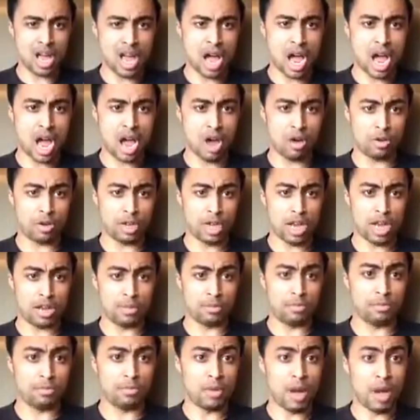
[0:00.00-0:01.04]

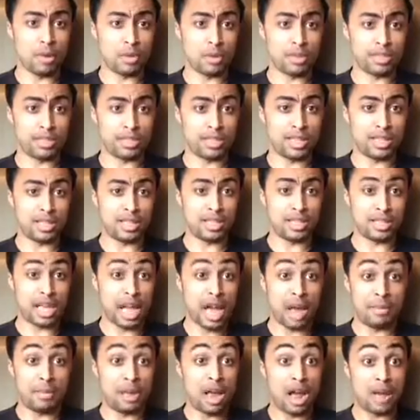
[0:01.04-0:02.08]
Okay, I'm gonna say this,
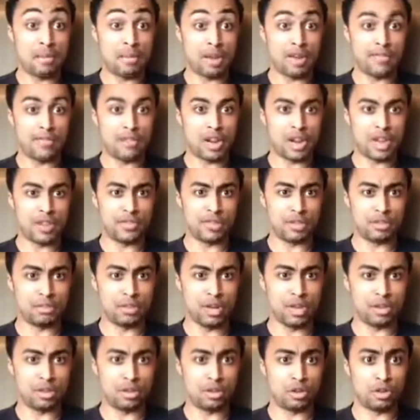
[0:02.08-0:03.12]
I'm not a big fan of his
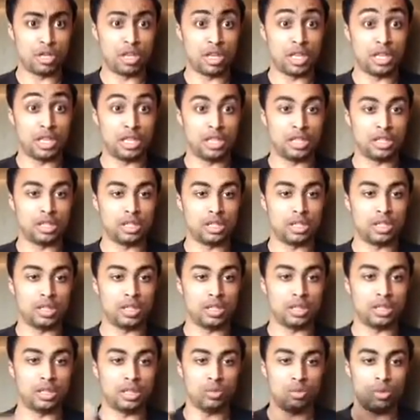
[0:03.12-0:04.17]
mother because
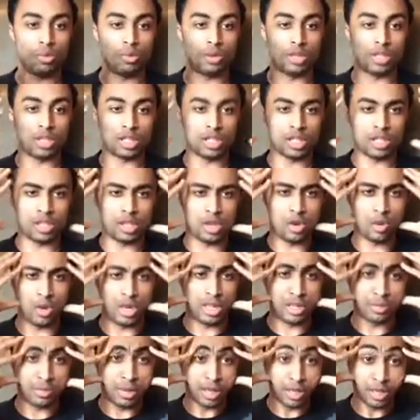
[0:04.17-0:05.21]
the woman just
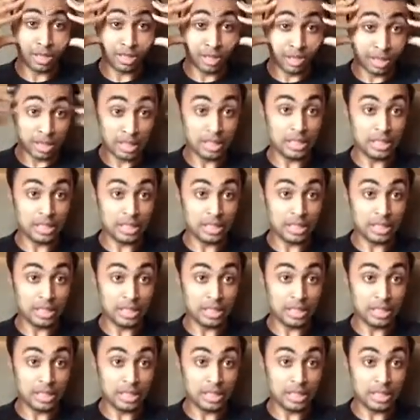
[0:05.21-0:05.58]
annoys me.